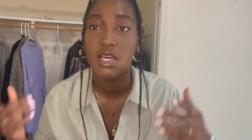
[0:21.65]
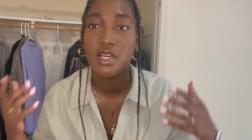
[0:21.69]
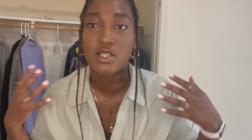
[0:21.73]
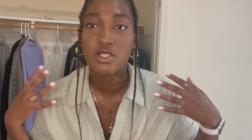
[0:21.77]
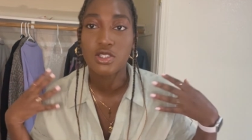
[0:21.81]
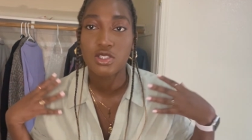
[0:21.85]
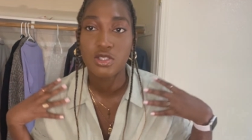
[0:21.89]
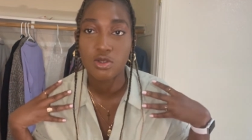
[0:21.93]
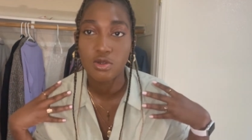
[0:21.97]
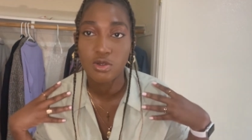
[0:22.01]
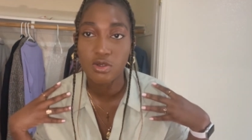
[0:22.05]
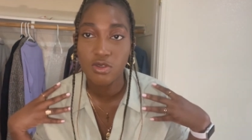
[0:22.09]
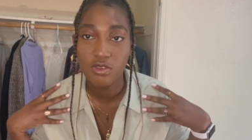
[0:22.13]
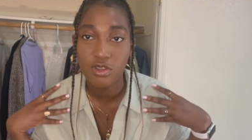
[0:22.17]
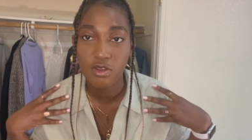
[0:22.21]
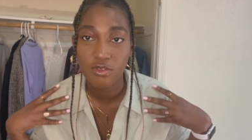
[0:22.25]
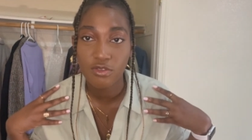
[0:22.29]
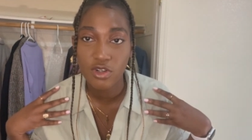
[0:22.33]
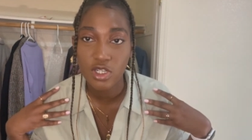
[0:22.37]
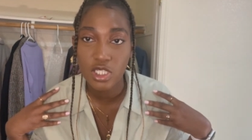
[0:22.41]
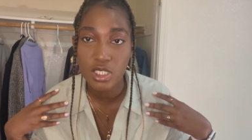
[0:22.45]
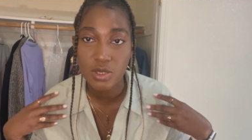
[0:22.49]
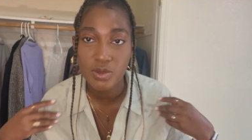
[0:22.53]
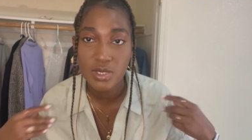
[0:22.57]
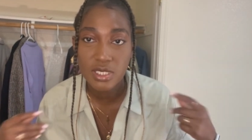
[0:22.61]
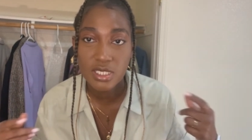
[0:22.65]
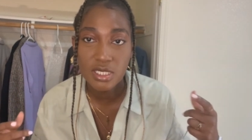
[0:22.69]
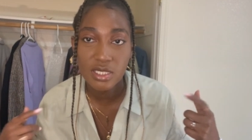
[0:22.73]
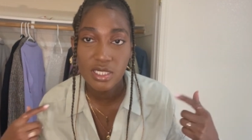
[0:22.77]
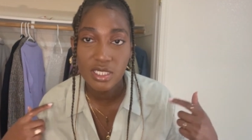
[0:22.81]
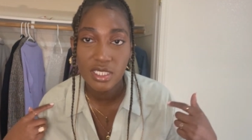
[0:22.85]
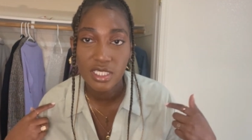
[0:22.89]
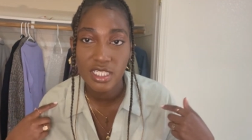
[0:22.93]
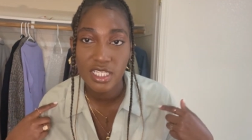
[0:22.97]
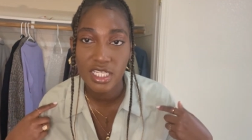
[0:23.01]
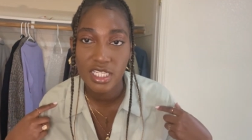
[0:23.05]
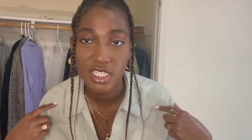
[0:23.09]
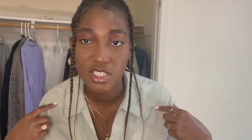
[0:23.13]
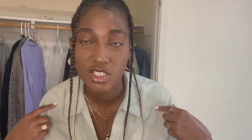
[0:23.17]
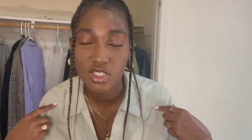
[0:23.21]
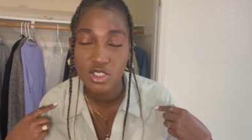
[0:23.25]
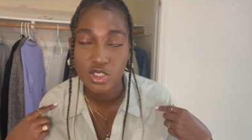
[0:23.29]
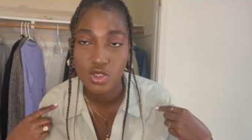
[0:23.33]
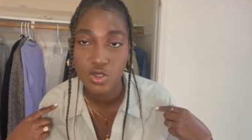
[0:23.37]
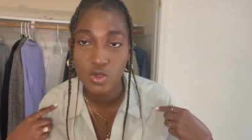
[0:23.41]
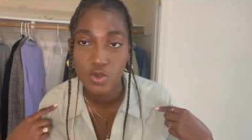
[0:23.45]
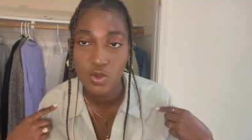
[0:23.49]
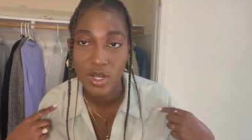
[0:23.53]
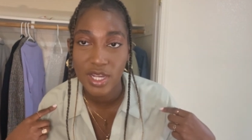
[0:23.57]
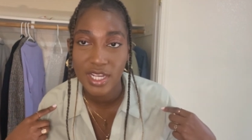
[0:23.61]
So the first piece I'm gonna get
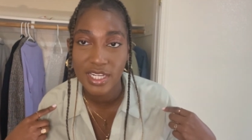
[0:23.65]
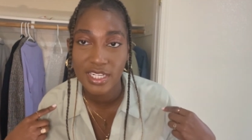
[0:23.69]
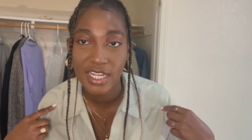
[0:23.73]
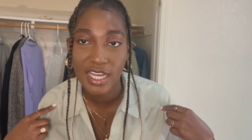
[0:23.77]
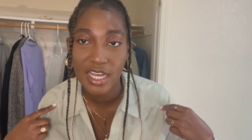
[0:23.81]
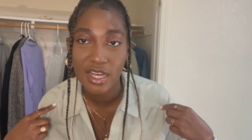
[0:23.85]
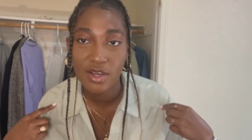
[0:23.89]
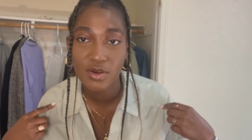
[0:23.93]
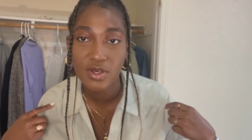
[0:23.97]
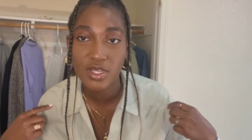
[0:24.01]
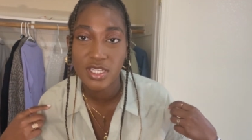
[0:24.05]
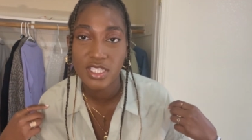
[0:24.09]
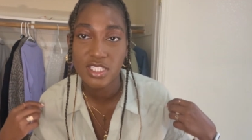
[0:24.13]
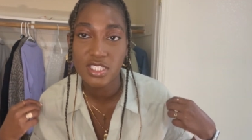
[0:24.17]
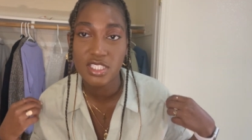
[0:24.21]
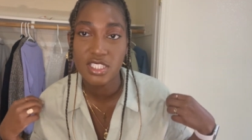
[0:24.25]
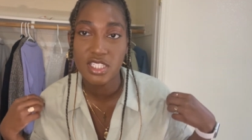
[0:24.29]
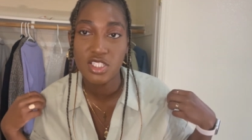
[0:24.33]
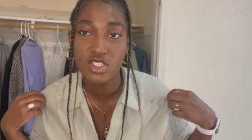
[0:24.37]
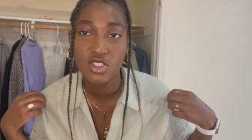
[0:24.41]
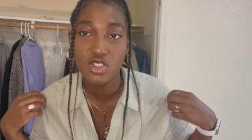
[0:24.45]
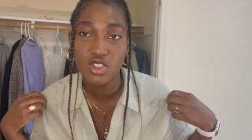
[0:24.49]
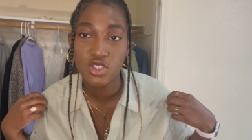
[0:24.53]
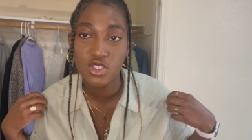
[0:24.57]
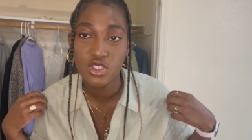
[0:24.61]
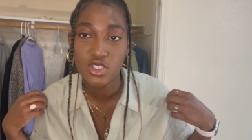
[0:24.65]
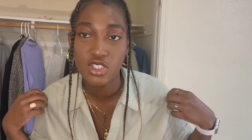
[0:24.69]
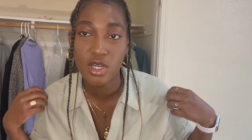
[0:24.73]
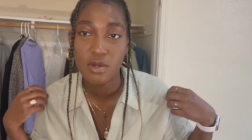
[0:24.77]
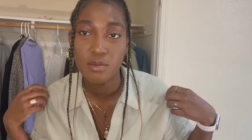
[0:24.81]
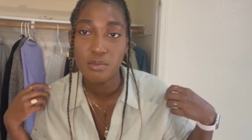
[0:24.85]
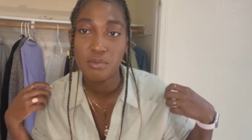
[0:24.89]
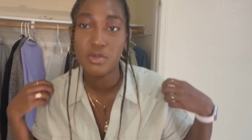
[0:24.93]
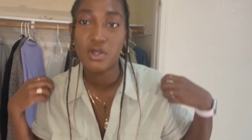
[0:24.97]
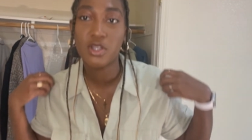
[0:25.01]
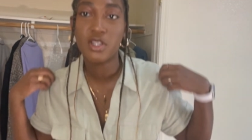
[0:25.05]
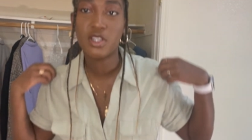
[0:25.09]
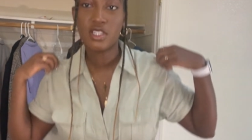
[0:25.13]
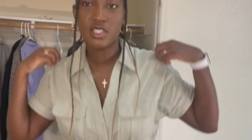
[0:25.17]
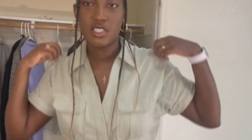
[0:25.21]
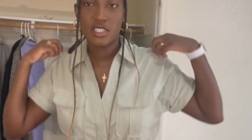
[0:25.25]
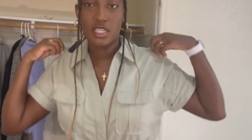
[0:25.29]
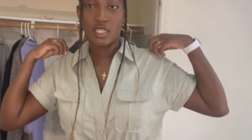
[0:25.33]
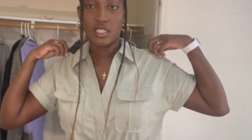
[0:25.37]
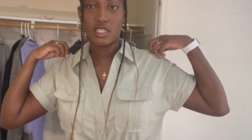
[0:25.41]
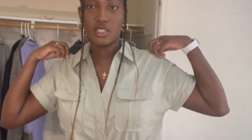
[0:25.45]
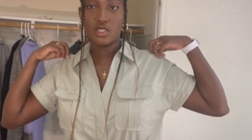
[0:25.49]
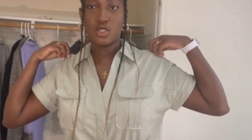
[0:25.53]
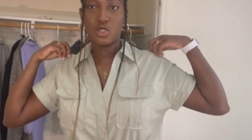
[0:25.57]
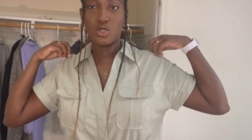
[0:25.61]
into right now is this jumper. It's
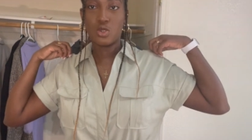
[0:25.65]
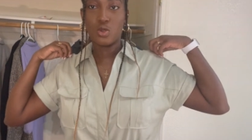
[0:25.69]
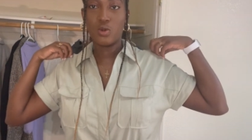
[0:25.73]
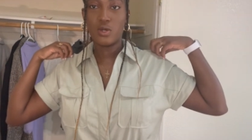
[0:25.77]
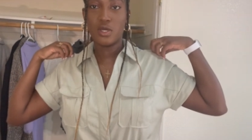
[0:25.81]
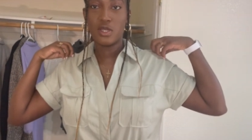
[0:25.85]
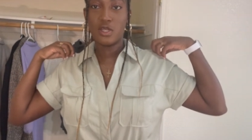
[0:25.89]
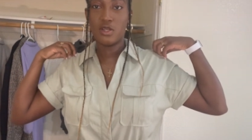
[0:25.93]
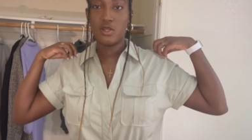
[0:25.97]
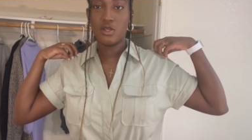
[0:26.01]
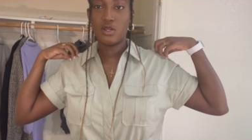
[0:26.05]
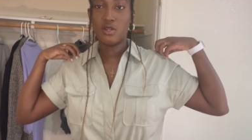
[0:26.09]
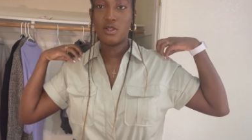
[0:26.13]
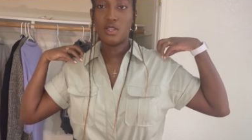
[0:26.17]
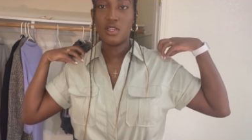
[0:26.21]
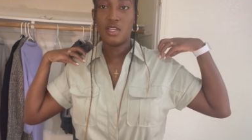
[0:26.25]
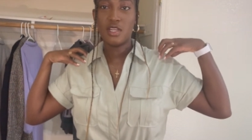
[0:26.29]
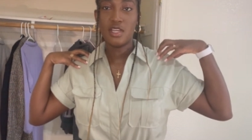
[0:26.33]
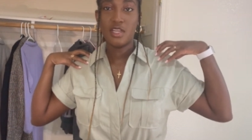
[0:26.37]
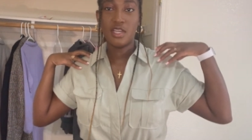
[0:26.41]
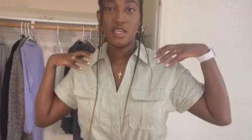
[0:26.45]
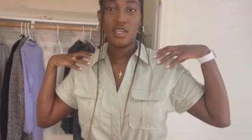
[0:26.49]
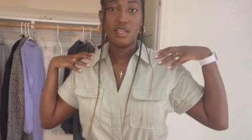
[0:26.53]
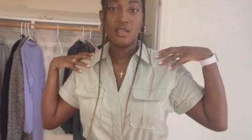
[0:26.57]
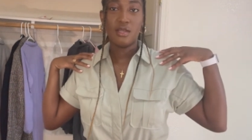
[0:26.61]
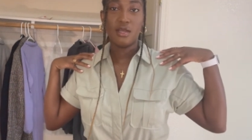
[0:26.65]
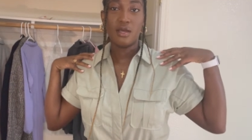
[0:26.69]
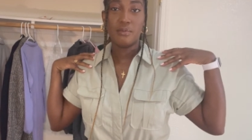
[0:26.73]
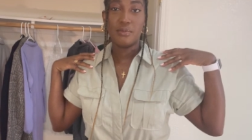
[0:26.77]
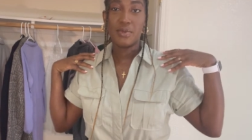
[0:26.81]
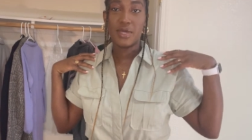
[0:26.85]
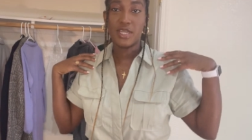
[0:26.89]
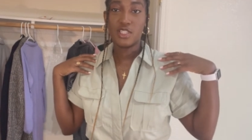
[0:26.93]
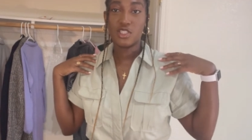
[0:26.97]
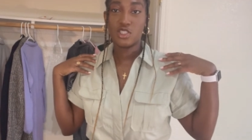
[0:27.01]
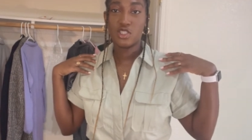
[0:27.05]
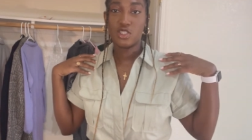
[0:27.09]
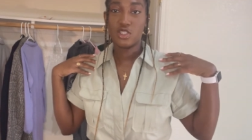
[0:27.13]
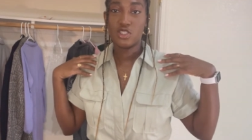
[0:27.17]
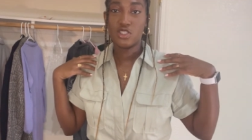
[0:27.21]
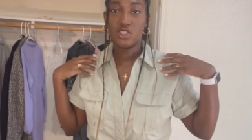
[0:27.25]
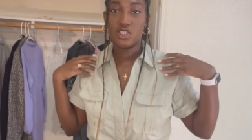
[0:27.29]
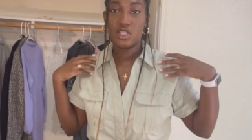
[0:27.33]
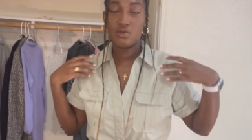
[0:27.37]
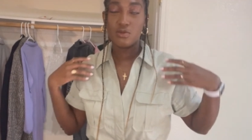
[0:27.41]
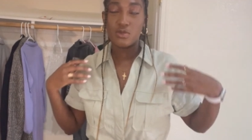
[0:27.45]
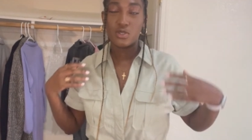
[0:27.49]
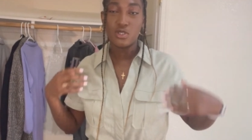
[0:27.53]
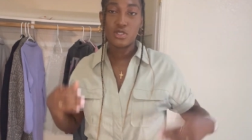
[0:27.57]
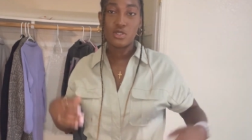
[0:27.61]
like a twill painter
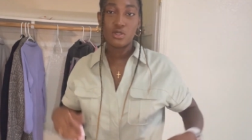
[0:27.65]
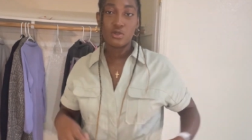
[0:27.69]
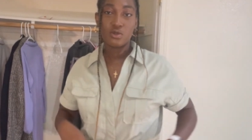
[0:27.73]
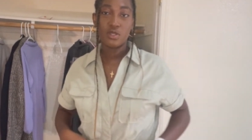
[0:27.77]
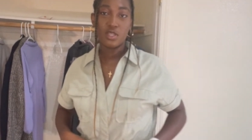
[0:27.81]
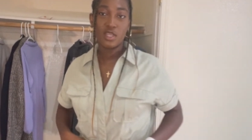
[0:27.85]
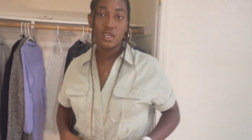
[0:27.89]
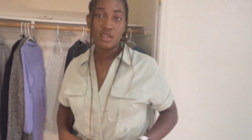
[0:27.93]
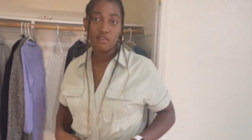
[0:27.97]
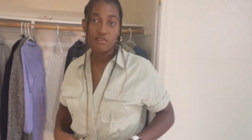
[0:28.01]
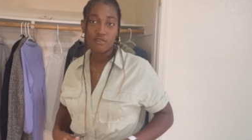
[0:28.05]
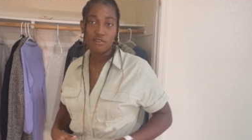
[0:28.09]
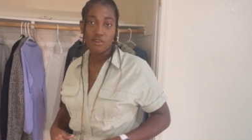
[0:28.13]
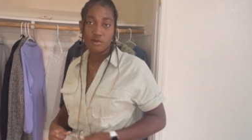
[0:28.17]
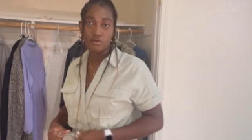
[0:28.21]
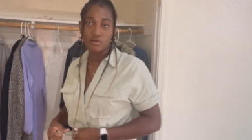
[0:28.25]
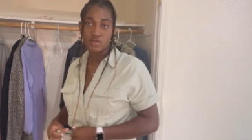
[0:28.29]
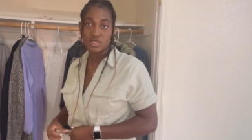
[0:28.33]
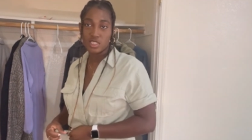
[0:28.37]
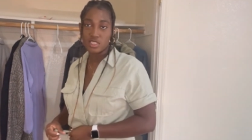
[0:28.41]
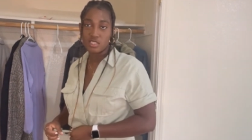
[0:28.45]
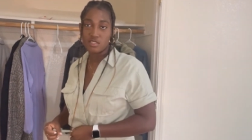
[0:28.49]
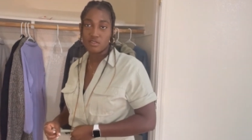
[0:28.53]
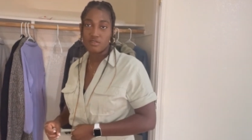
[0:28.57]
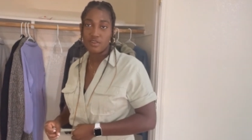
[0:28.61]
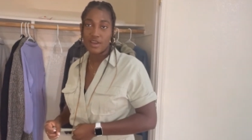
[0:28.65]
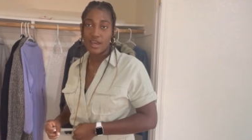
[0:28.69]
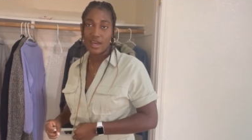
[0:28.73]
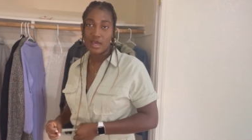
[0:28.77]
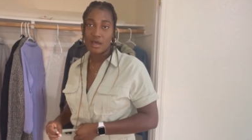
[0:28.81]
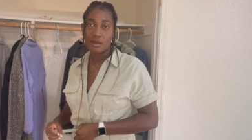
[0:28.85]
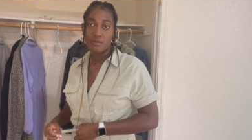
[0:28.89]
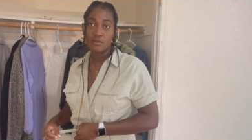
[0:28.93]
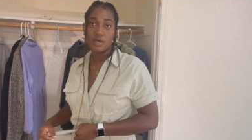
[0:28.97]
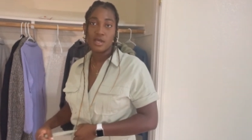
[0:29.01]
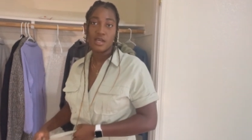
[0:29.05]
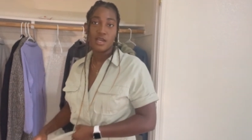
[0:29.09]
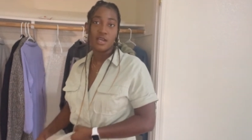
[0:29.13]
jumpsuit thing from JustFab.